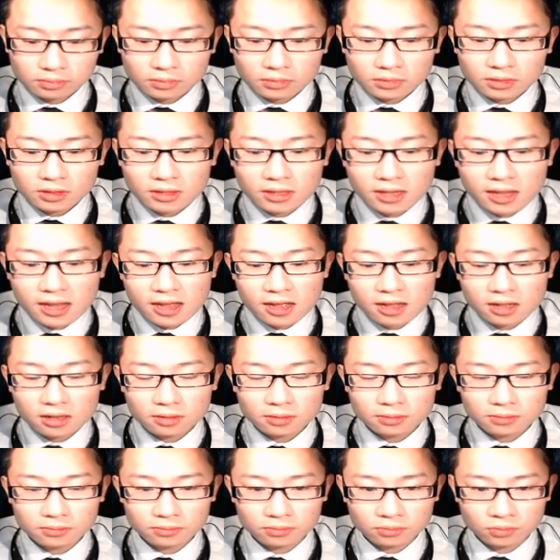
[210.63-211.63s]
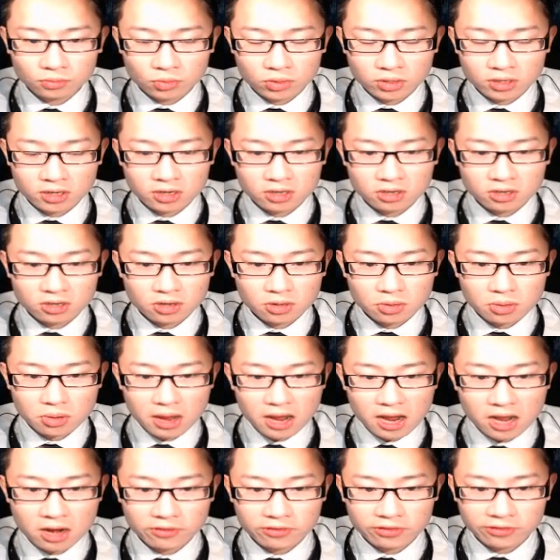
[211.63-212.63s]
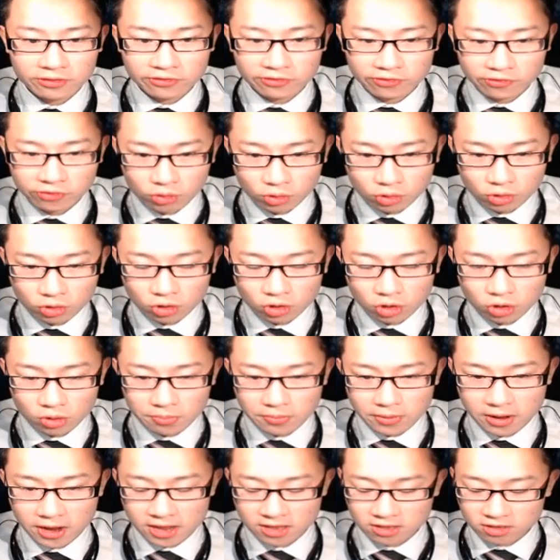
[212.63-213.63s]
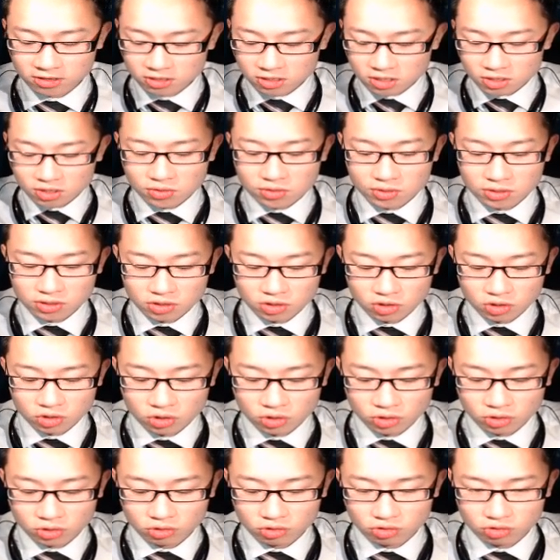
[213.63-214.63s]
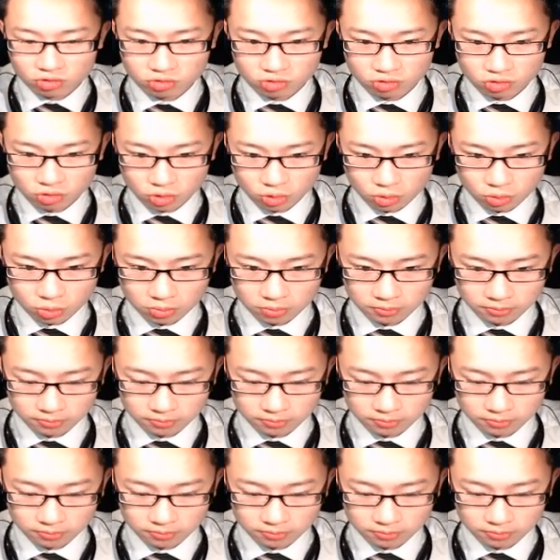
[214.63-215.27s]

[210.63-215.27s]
Now we're gonna go out of the for loop and just gonna return true.